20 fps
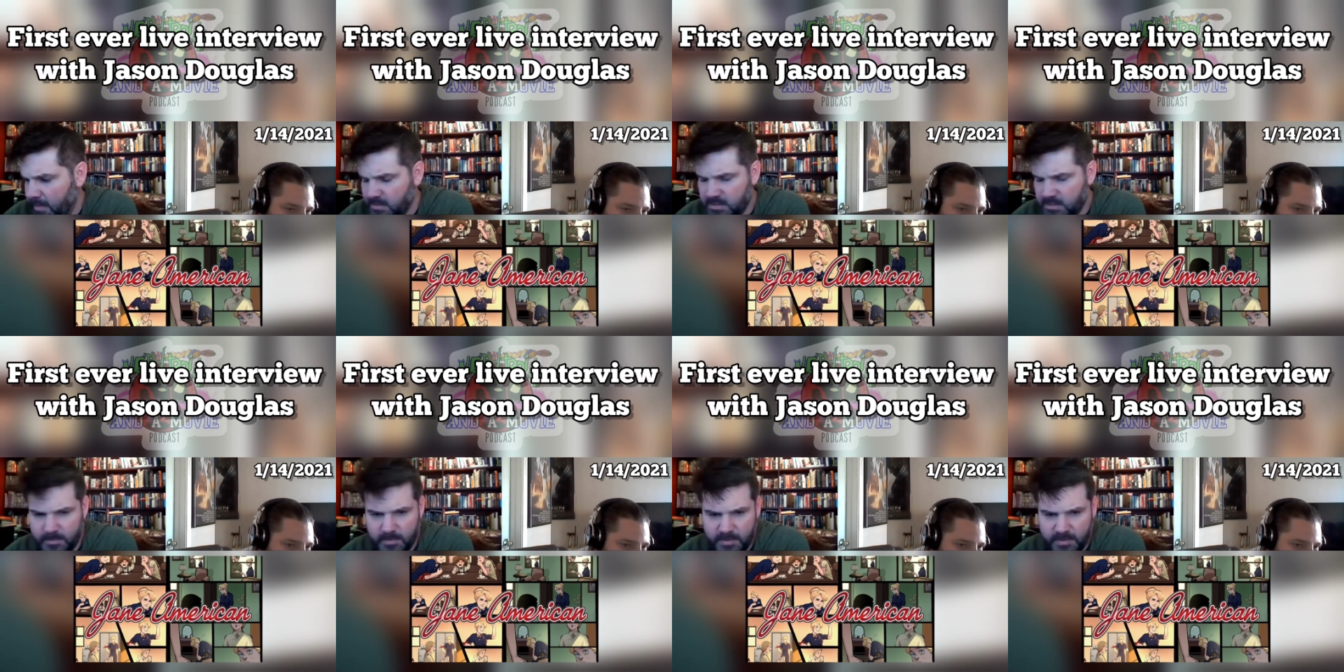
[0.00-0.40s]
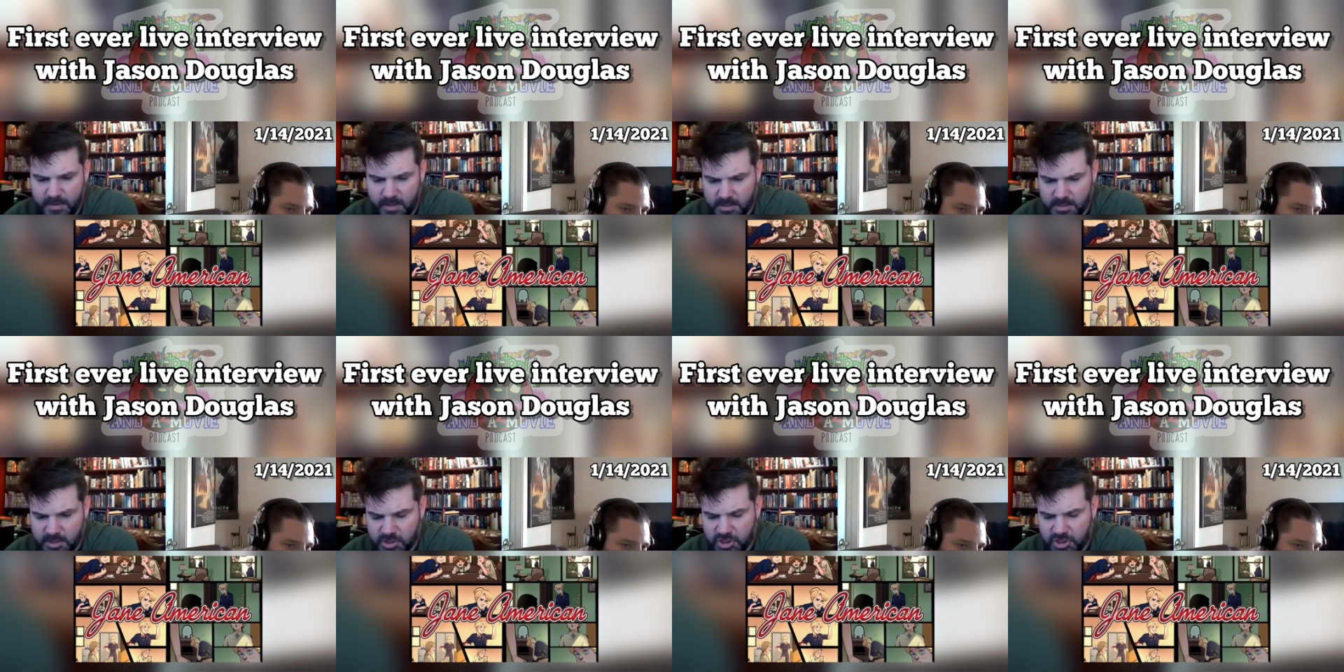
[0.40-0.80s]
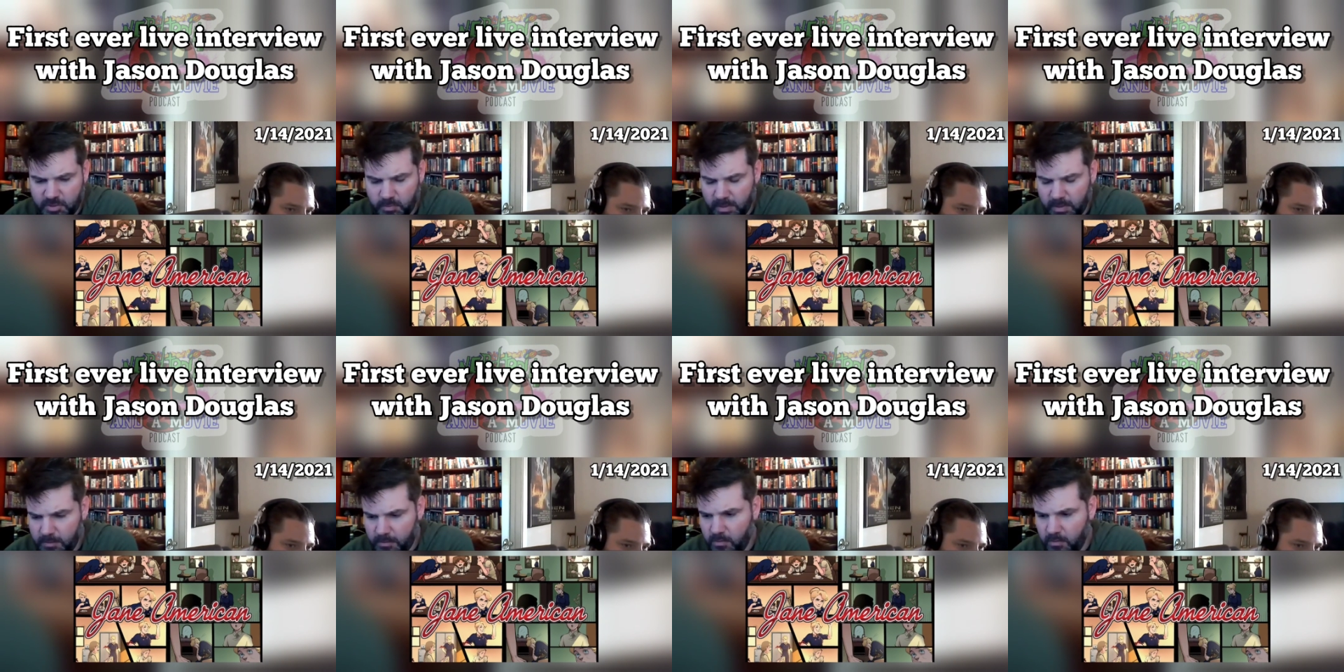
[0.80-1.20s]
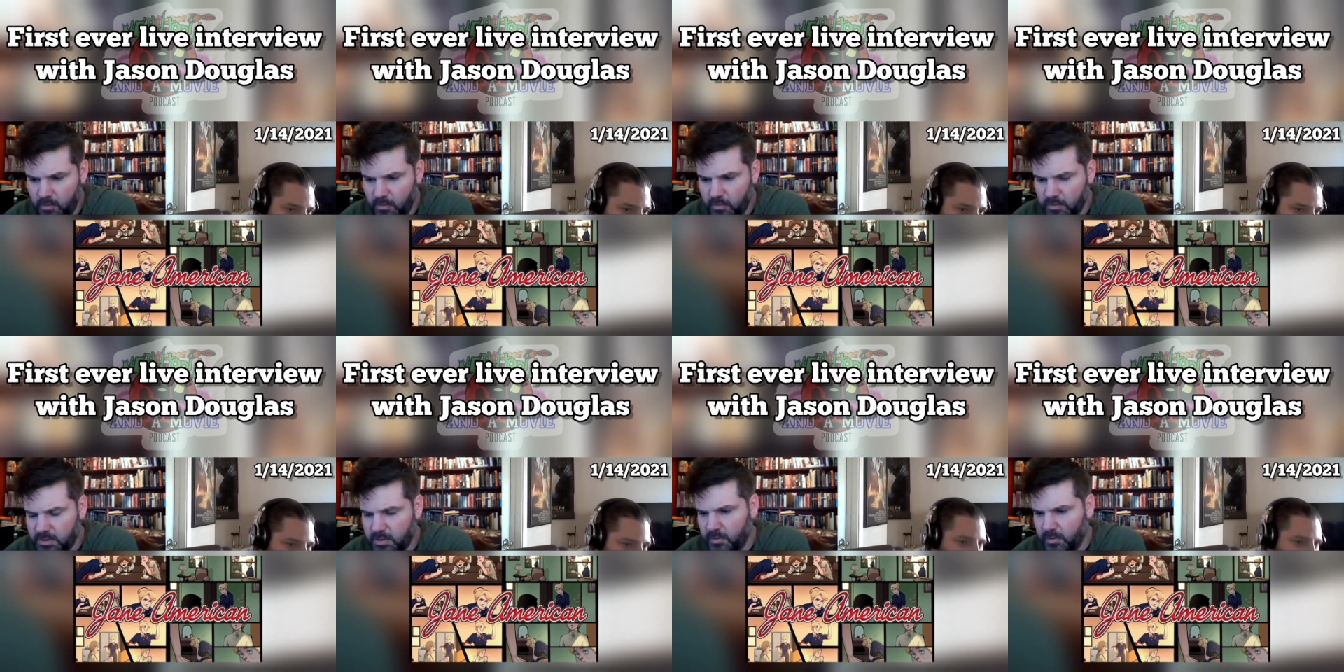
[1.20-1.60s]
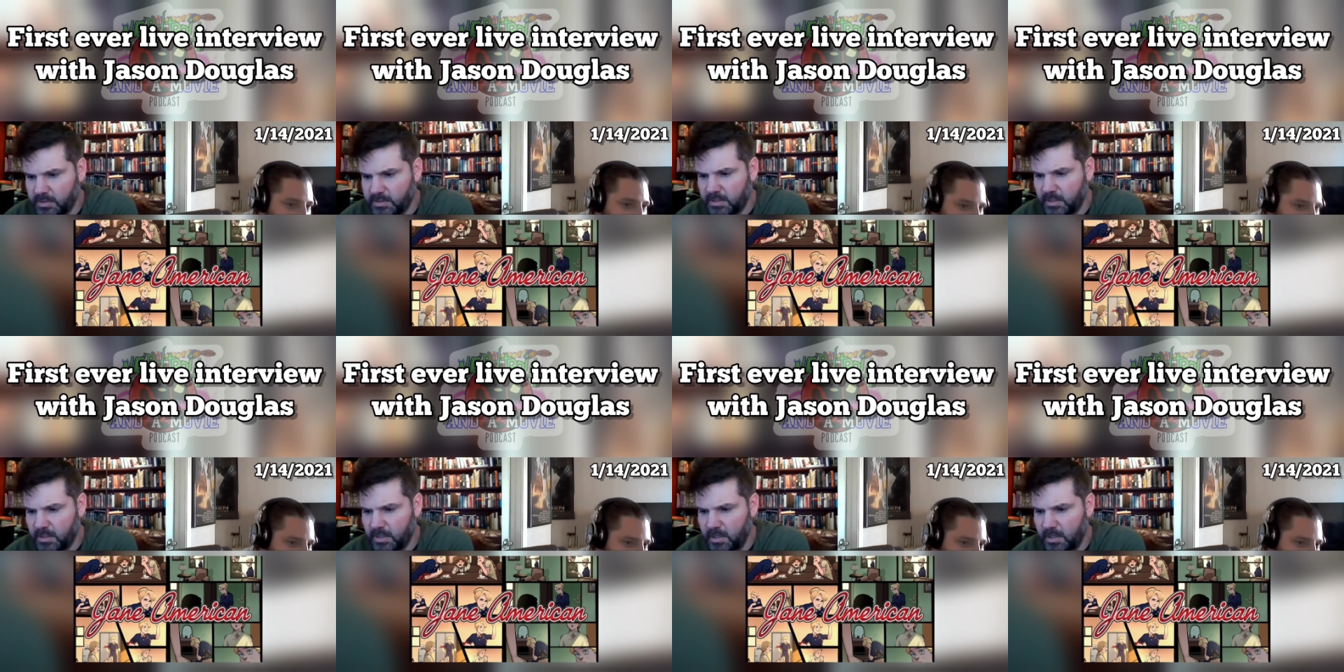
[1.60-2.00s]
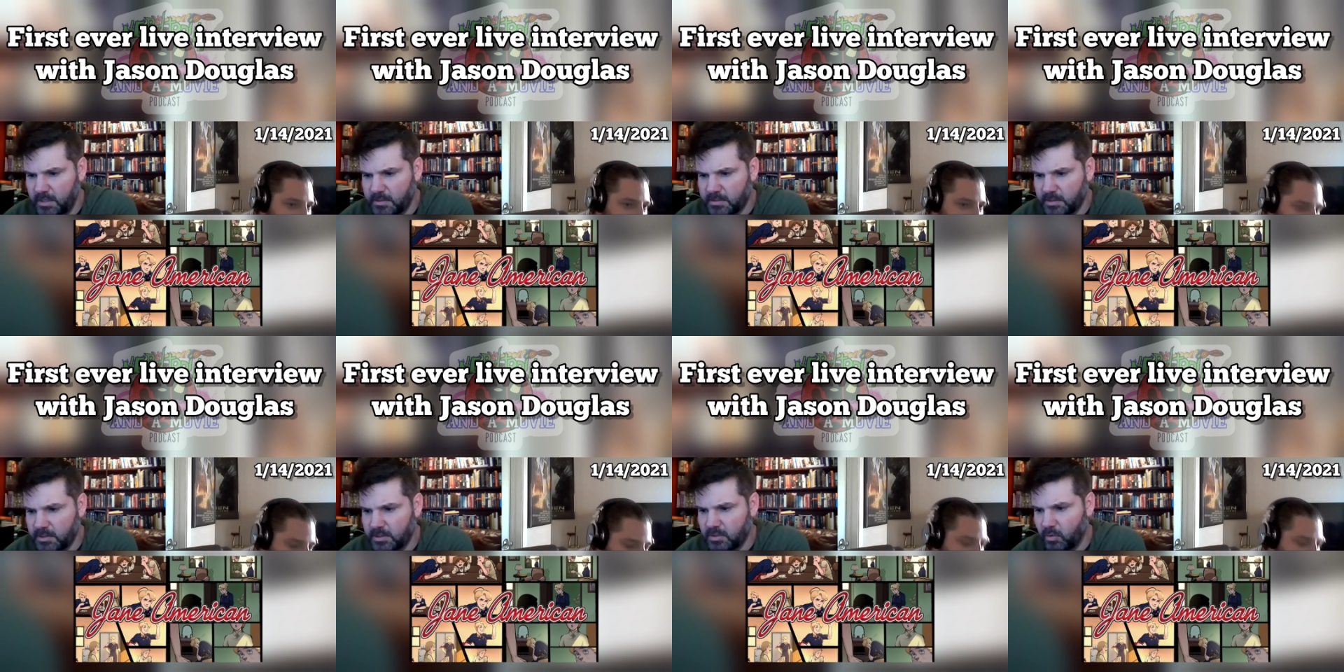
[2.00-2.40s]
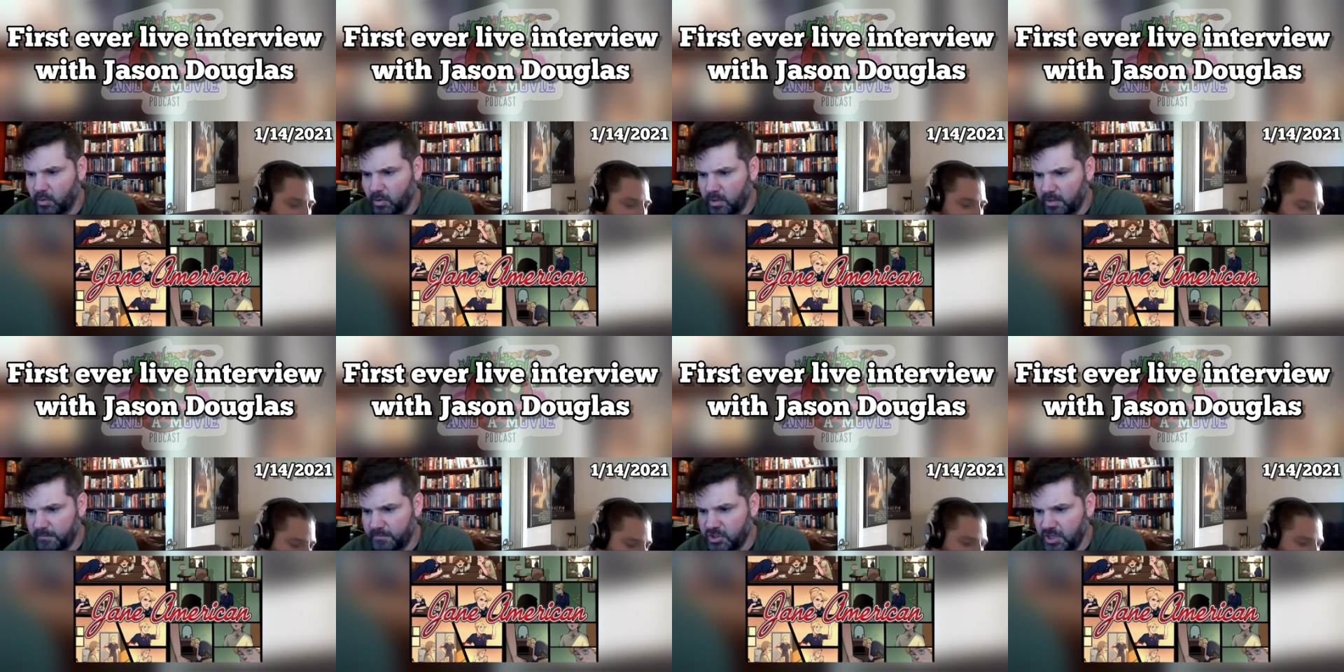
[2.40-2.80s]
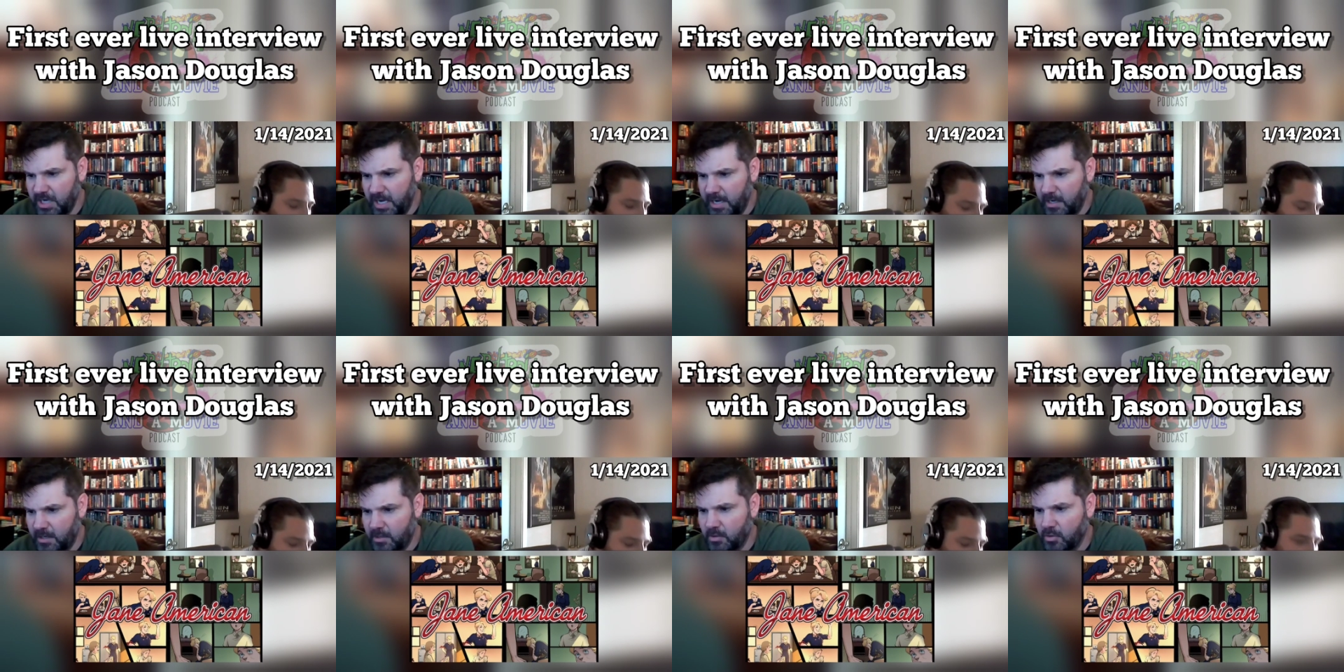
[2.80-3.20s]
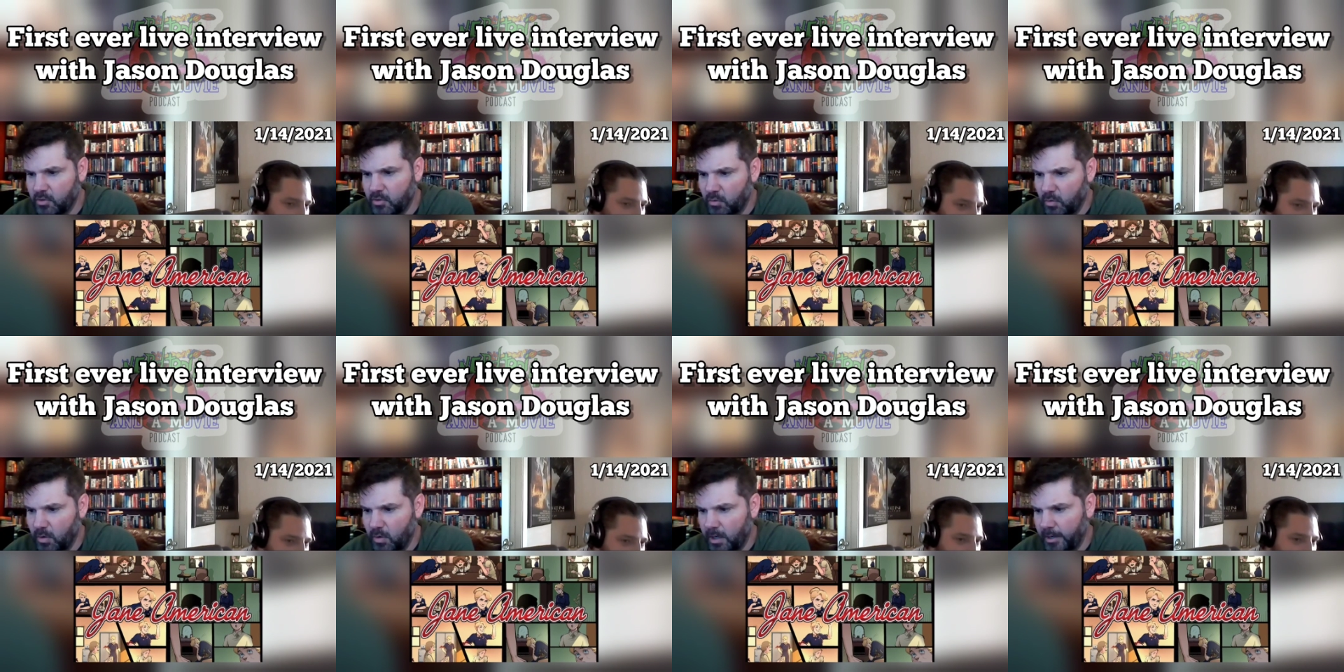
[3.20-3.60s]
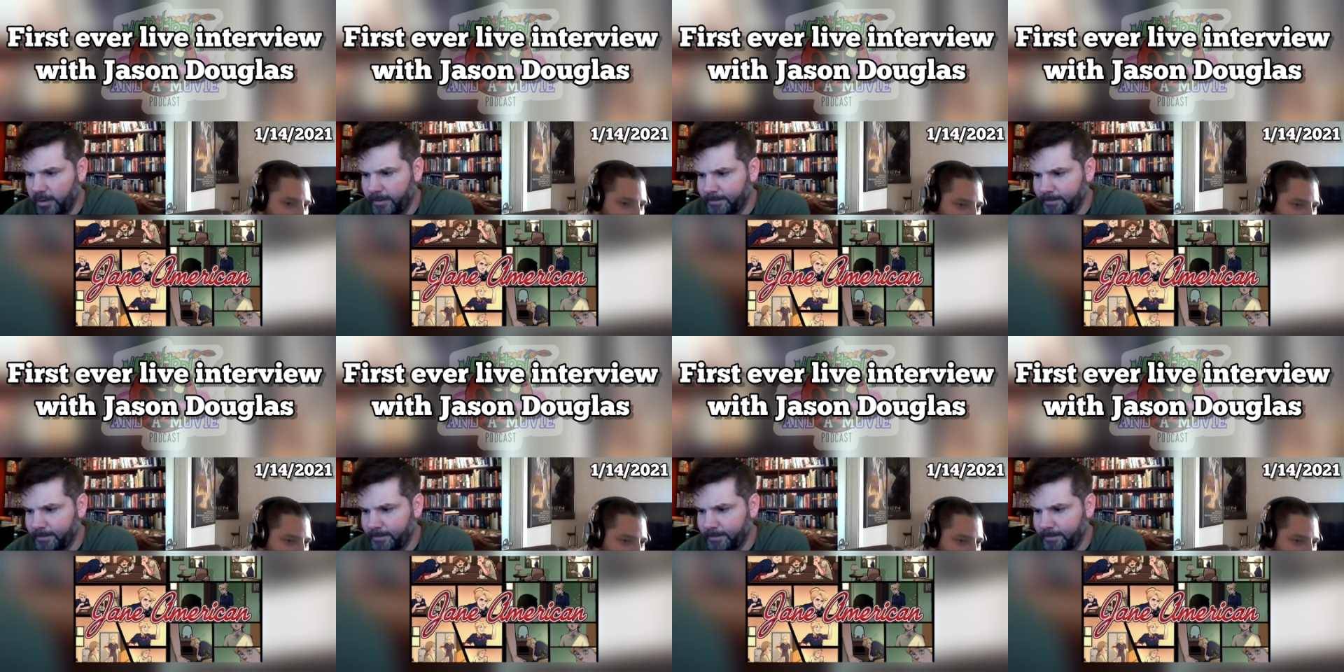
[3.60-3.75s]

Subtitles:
and some of the things that she went through. So it's a story of Jane who,